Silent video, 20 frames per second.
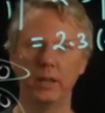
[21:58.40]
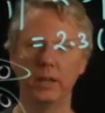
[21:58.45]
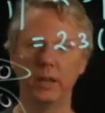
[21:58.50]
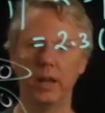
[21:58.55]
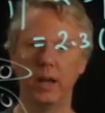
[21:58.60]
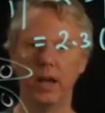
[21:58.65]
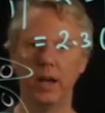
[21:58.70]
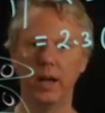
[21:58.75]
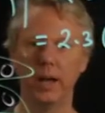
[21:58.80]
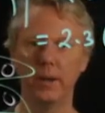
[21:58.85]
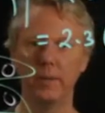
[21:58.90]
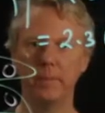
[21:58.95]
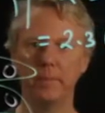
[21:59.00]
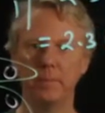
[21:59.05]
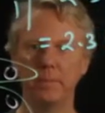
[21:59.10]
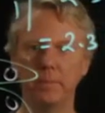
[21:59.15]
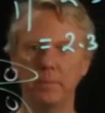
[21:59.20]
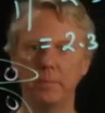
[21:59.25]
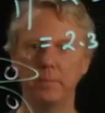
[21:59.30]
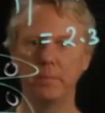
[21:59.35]

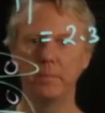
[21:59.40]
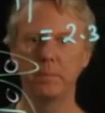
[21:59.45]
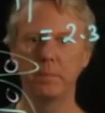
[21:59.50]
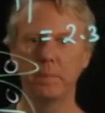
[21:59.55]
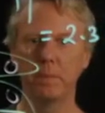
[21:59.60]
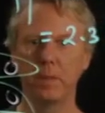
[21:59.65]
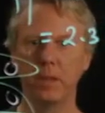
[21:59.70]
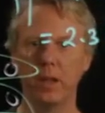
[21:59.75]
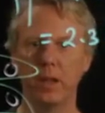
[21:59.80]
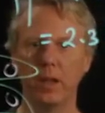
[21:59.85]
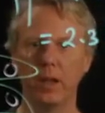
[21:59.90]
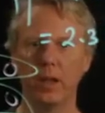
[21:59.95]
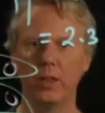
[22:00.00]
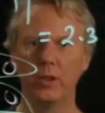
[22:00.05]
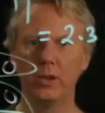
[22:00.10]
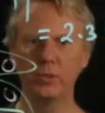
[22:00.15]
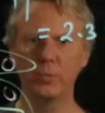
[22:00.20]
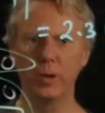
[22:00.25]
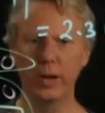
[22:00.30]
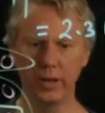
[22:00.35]

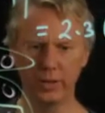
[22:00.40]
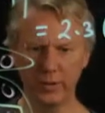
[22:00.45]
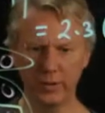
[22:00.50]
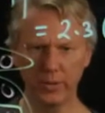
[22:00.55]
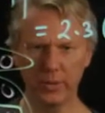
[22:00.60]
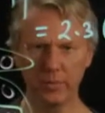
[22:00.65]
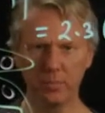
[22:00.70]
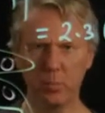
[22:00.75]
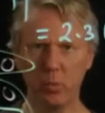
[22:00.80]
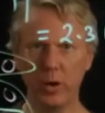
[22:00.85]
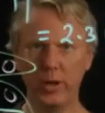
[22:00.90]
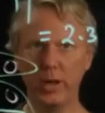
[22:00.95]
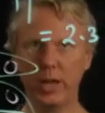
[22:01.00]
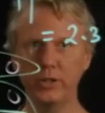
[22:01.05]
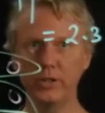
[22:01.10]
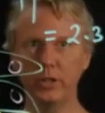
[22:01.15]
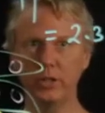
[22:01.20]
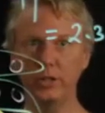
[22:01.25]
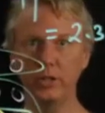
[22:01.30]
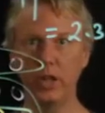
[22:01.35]
There's one other point I
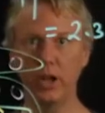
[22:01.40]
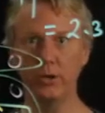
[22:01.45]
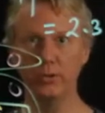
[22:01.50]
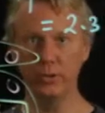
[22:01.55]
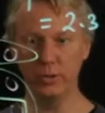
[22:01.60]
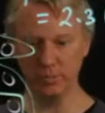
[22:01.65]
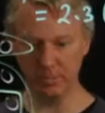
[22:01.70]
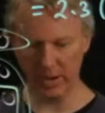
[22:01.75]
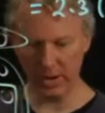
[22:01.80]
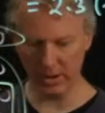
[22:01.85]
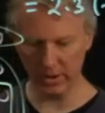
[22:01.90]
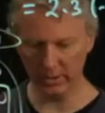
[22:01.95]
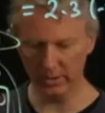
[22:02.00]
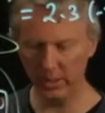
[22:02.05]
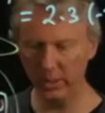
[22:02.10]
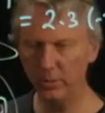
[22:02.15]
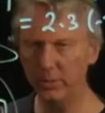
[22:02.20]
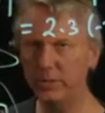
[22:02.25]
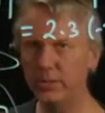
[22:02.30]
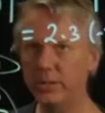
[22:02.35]
should note numerically,
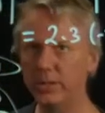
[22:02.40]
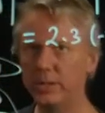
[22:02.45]
which is